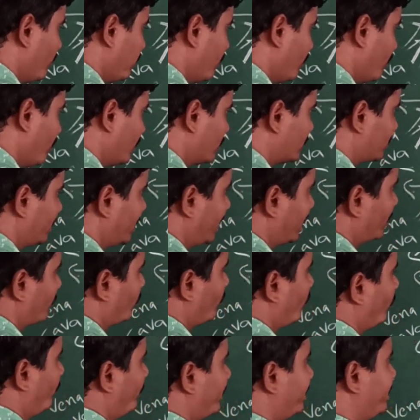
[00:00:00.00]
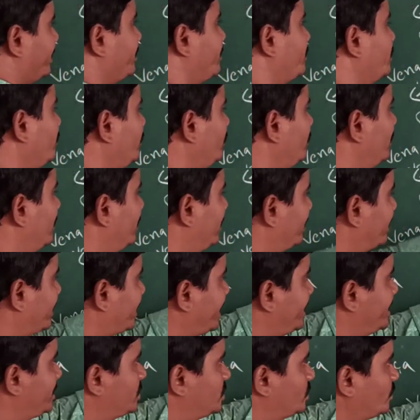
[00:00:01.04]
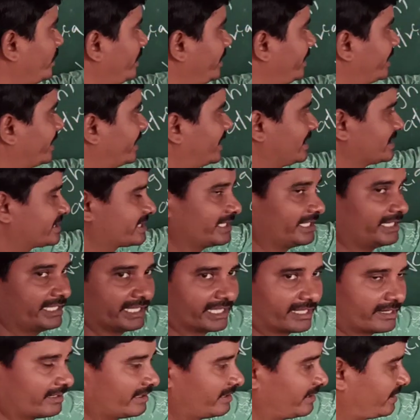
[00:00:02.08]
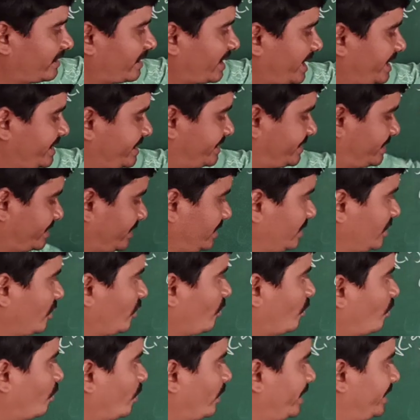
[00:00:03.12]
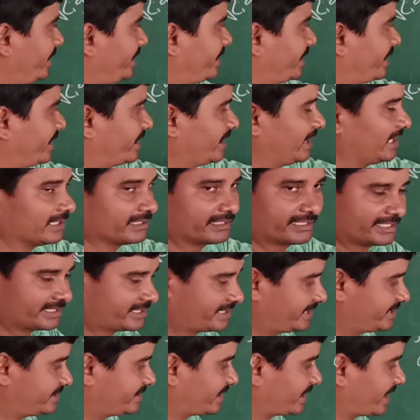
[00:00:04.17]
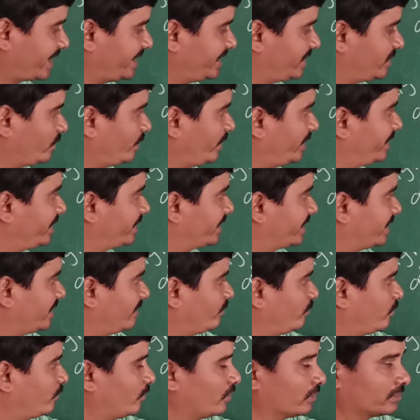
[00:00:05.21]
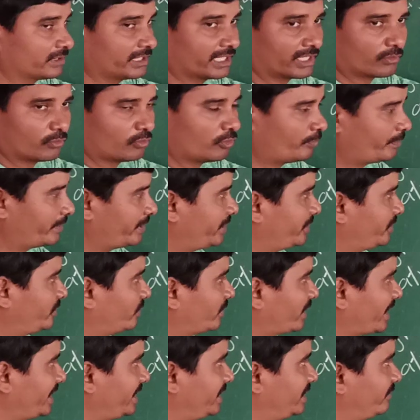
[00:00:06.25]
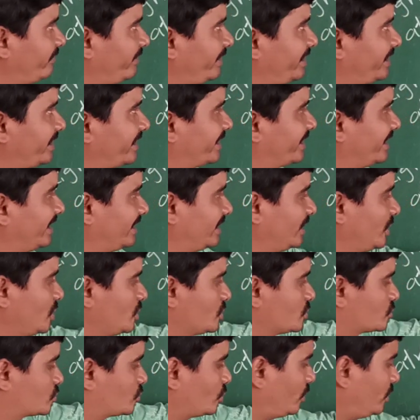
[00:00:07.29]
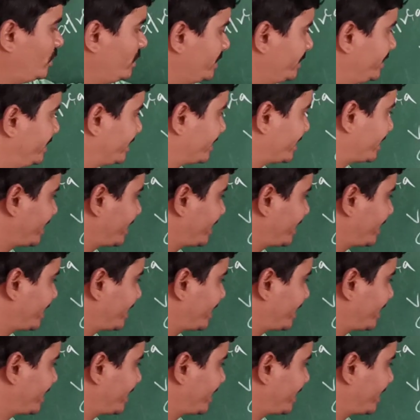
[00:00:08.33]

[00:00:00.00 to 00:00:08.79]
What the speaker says: both are open into right ventricle. See here, right ventricle. This is right ventricle. Both are open into right ventricle. So your